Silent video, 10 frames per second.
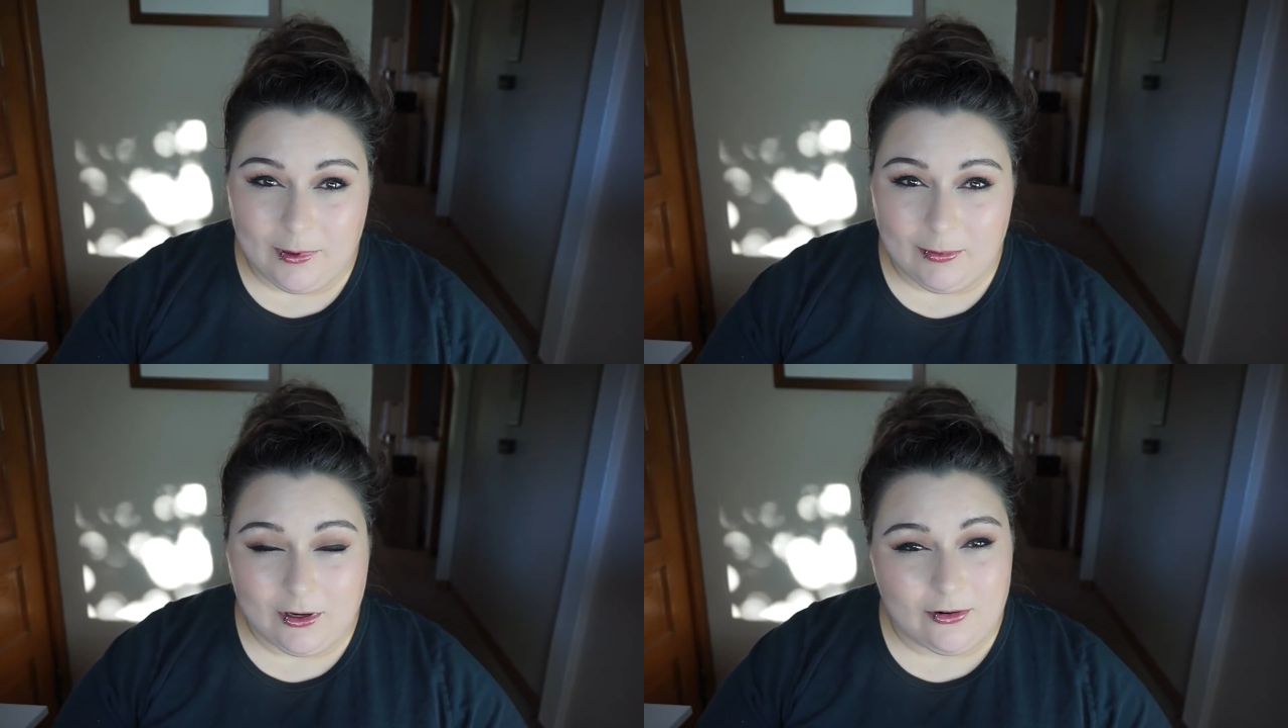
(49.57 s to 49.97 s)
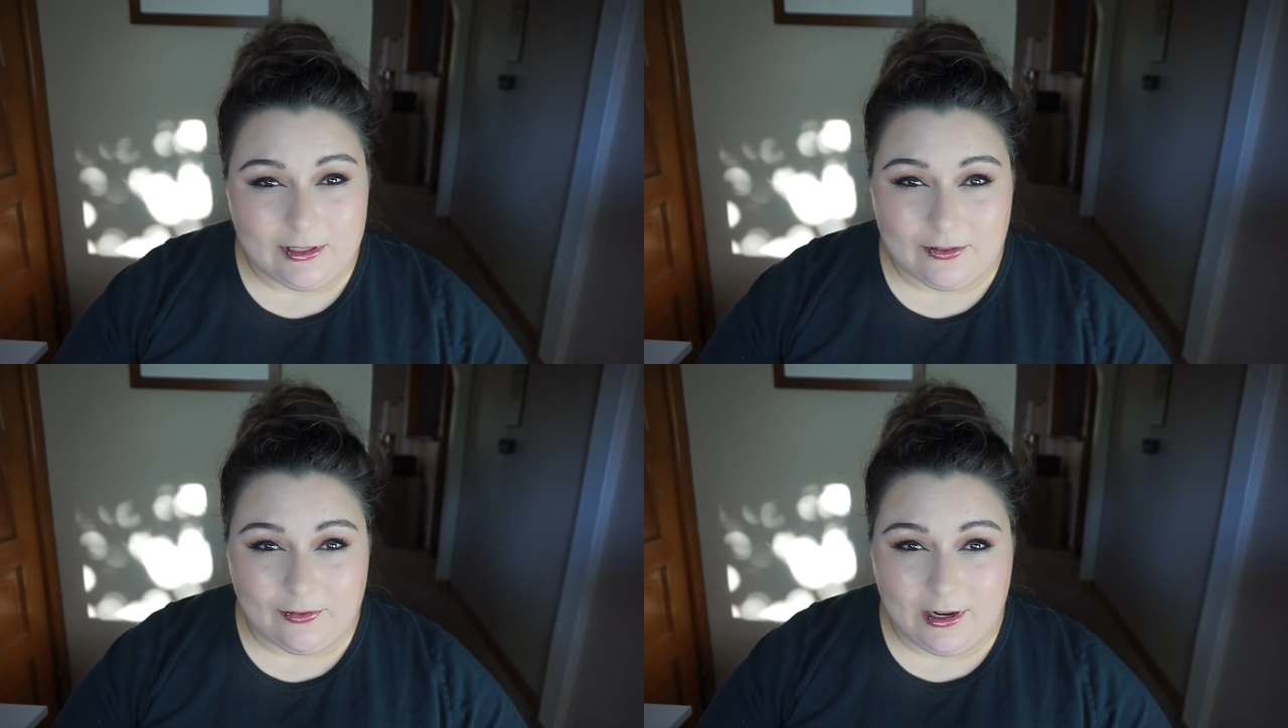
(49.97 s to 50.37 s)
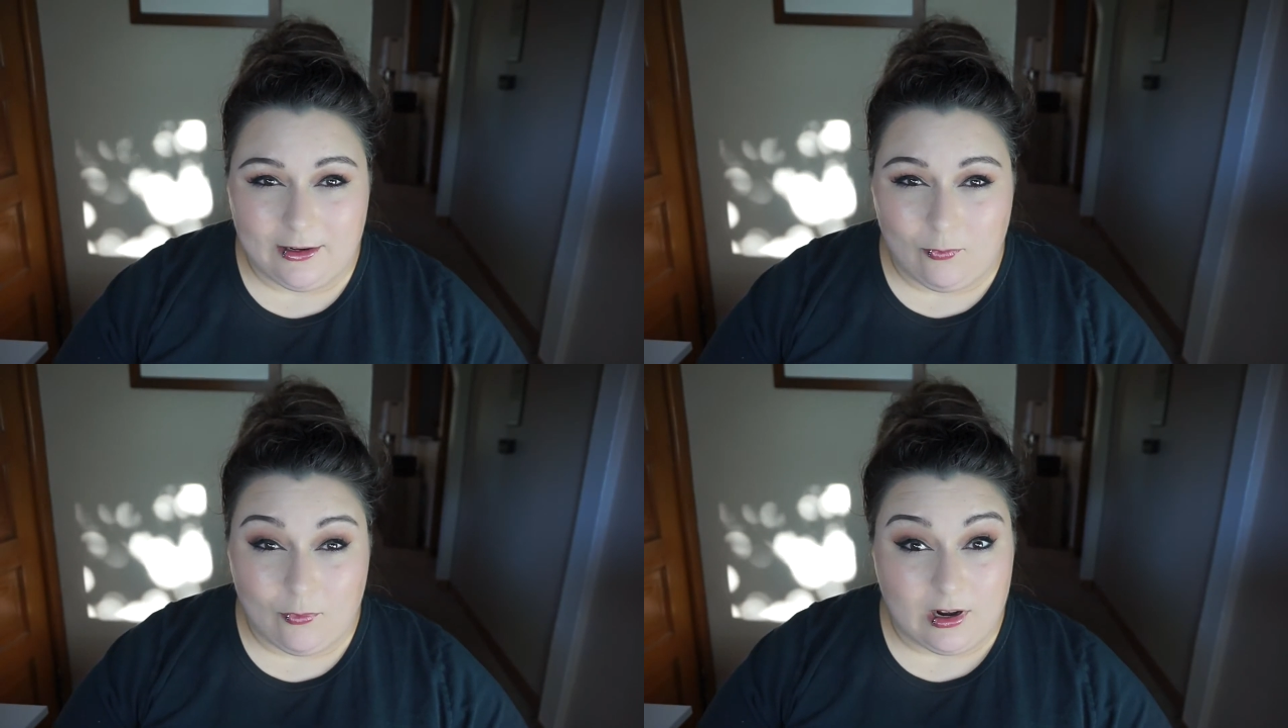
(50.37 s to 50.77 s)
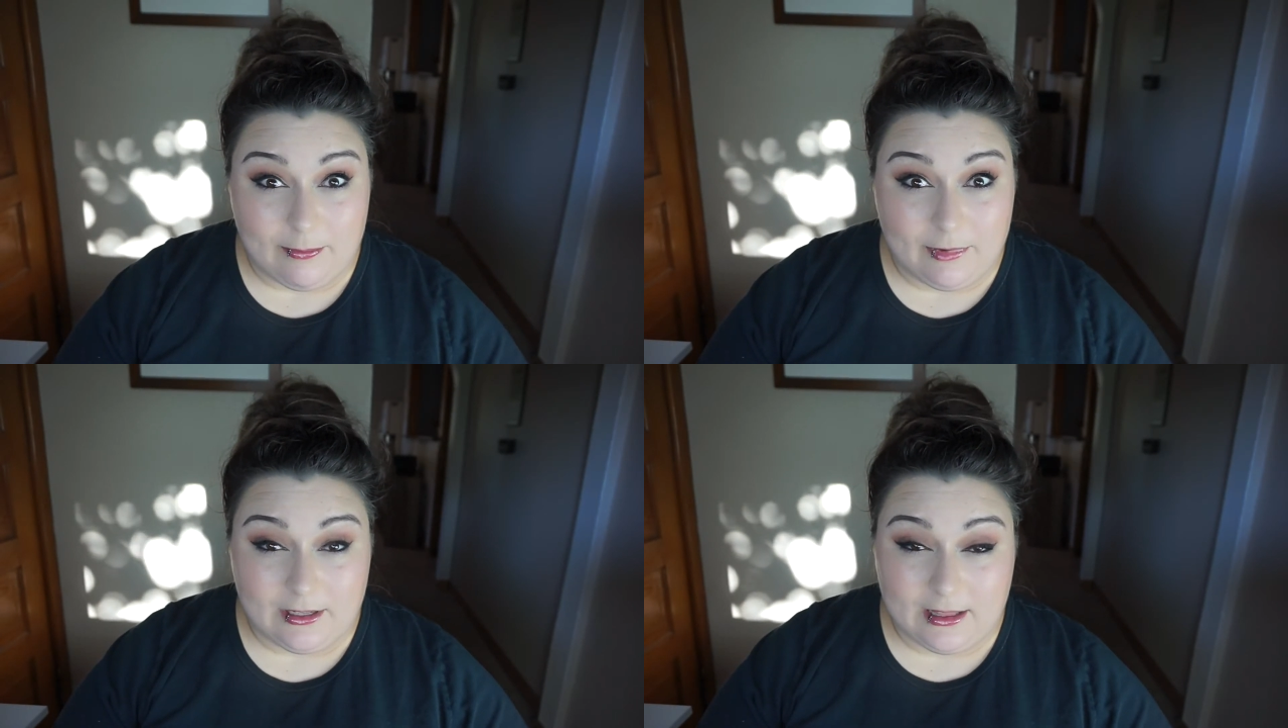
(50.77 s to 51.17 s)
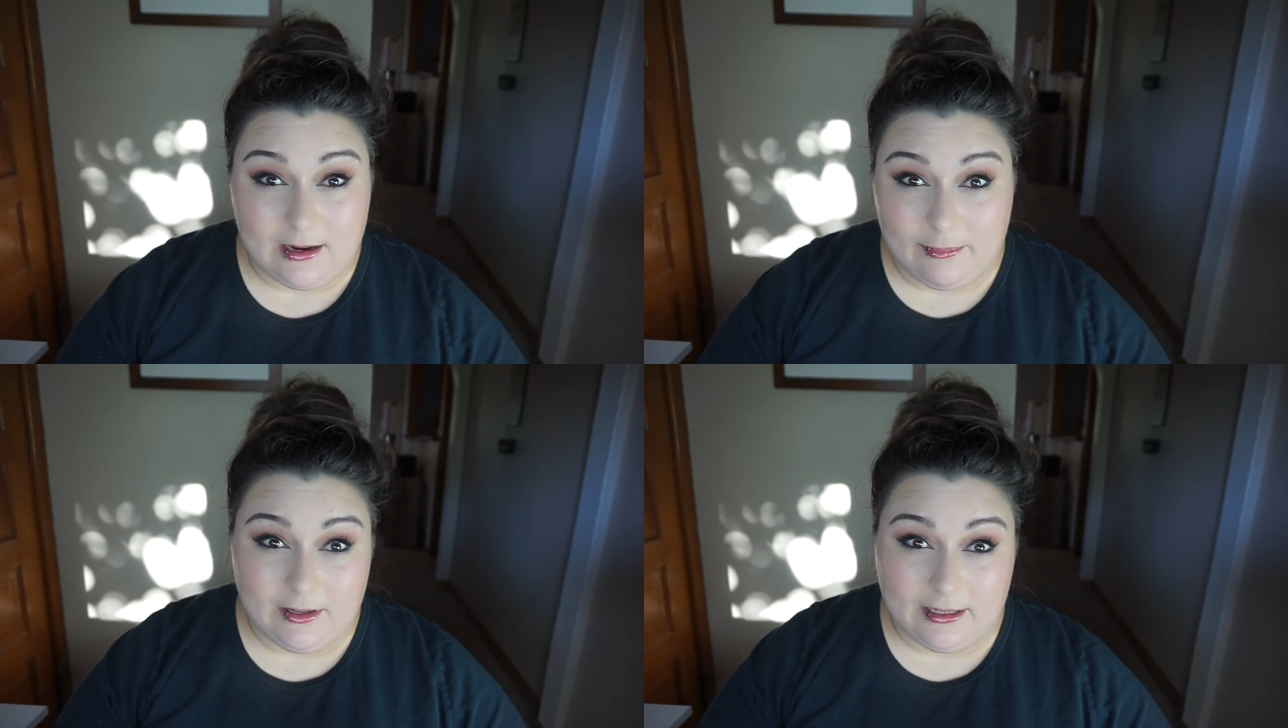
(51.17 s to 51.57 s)
People are always afraid that I'm
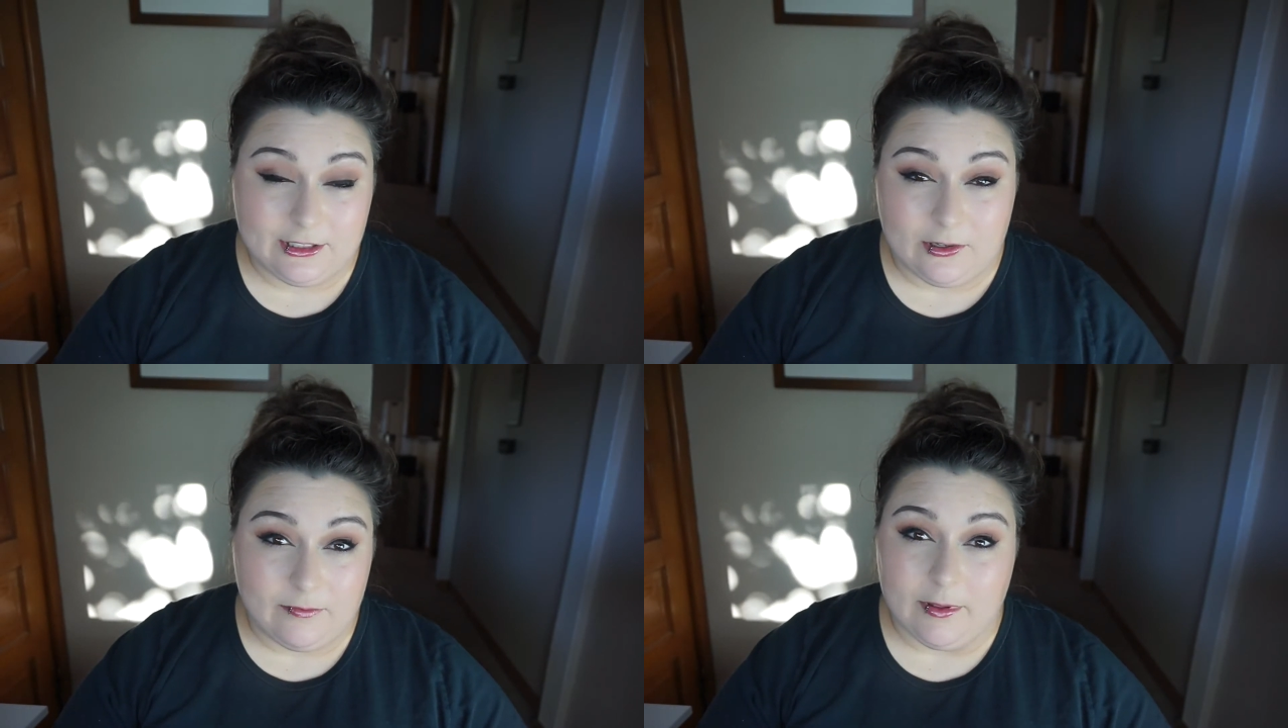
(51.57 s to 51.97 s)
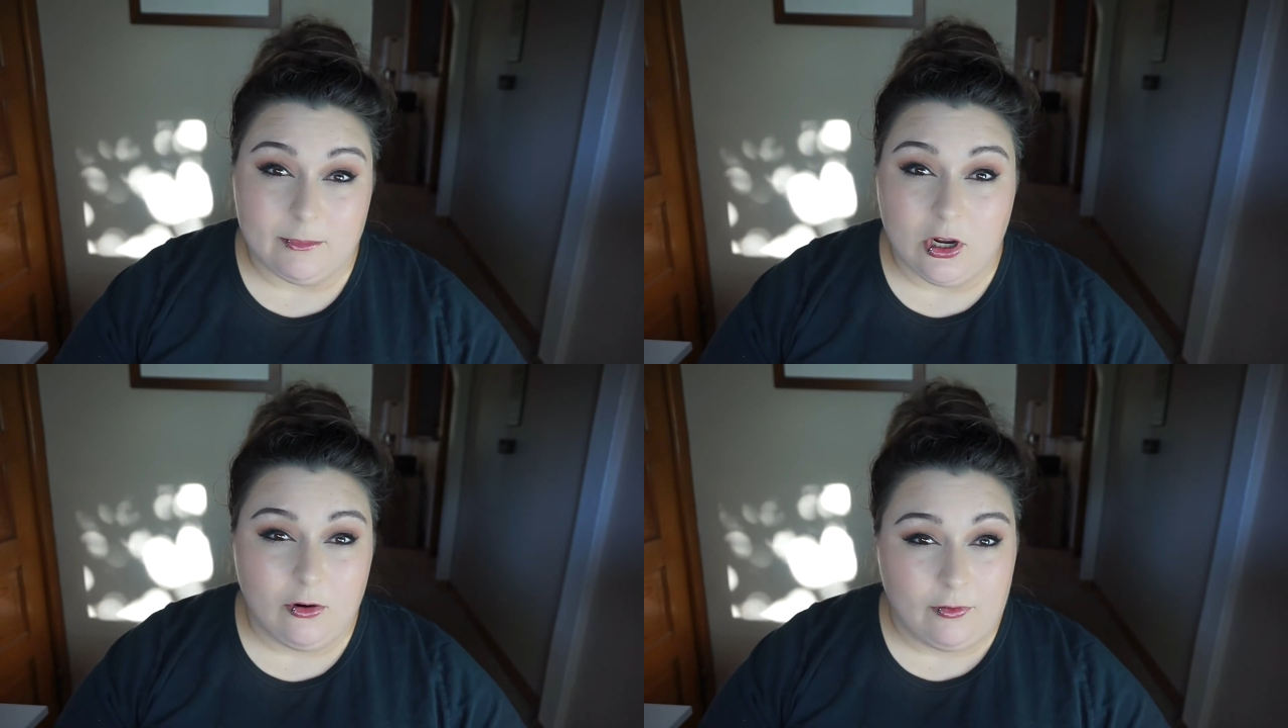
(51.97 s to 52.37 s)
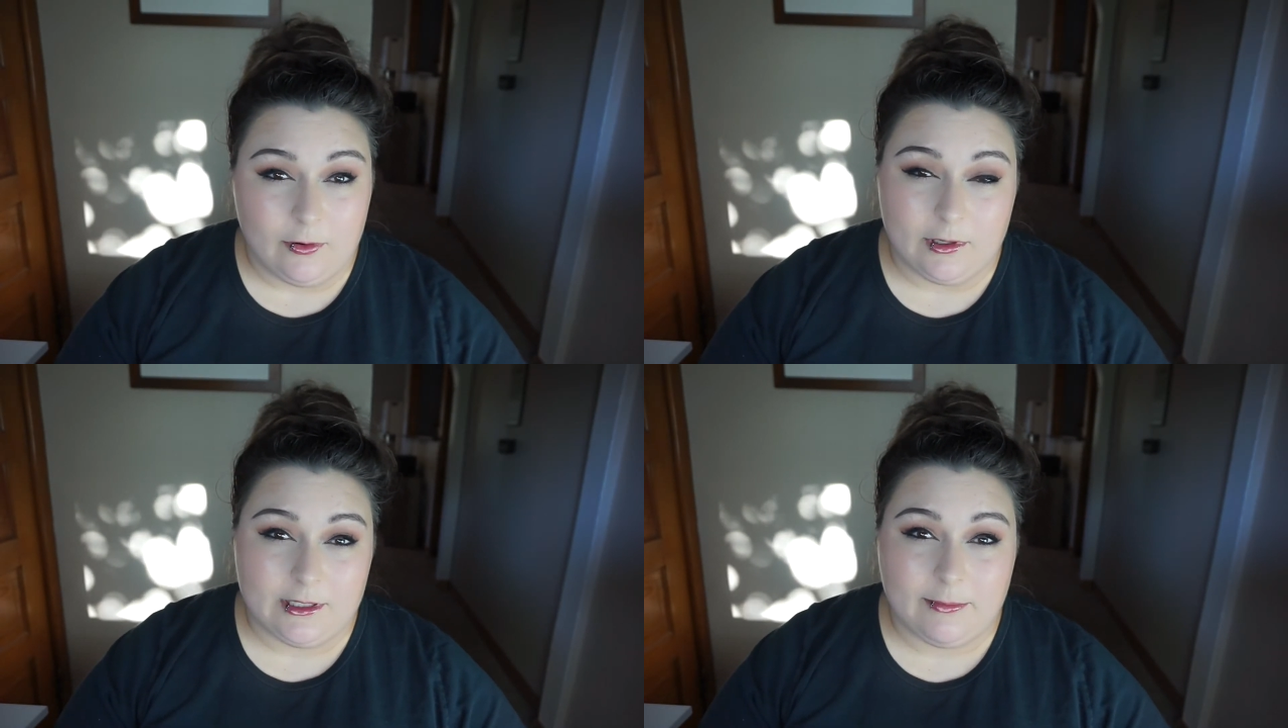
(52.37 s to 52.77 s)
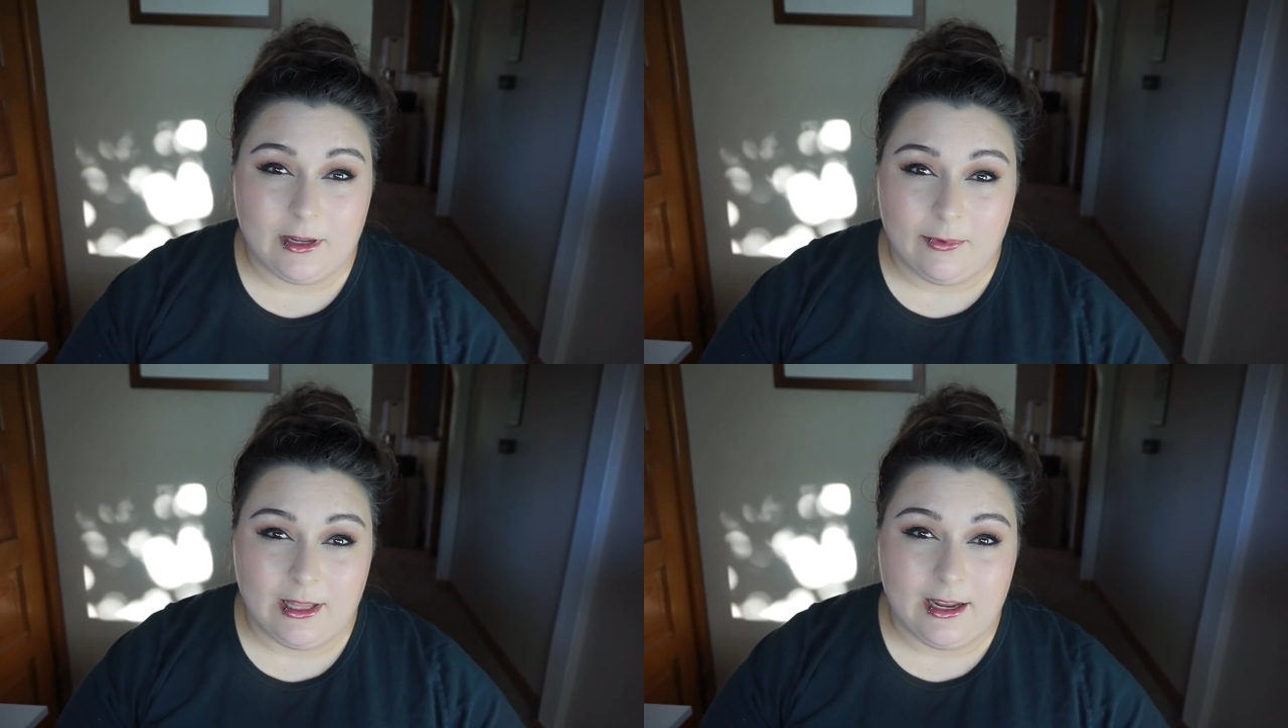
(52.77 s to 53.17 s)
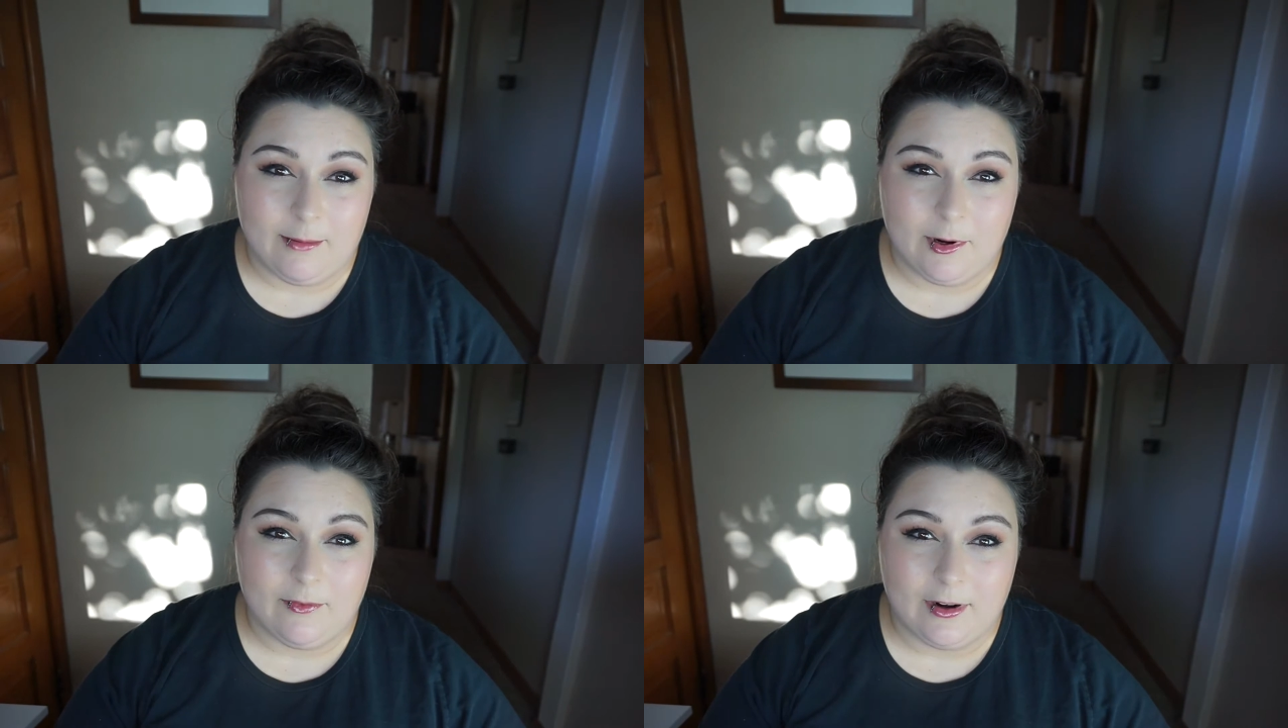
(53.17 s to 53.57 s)
gonna like serve them tofu or something when they
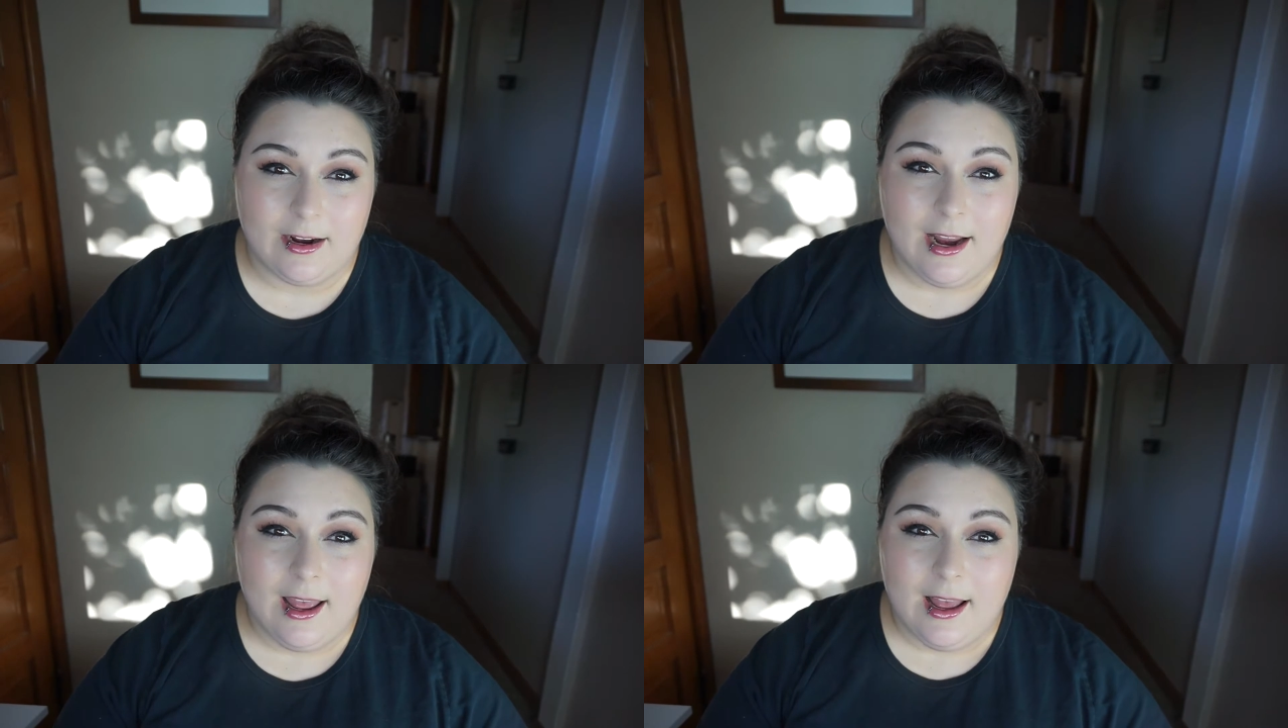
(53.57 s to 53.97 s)
come over.